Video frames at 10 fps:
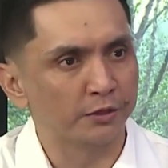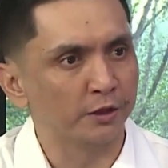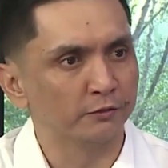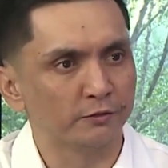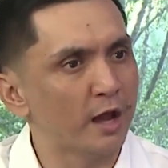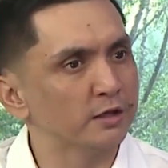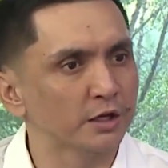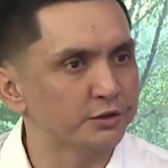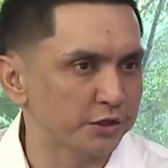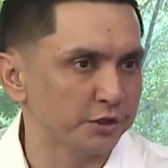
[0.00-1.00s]
think of guys
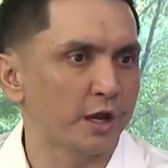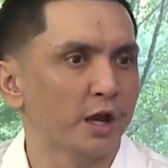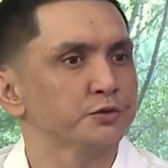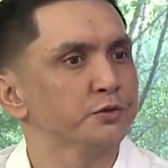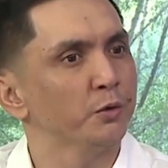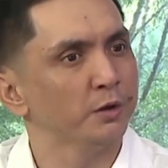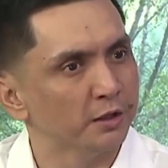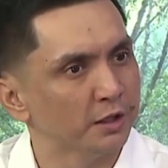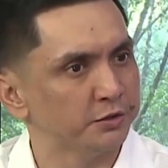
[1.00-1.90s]
like Jason Castro and L.A.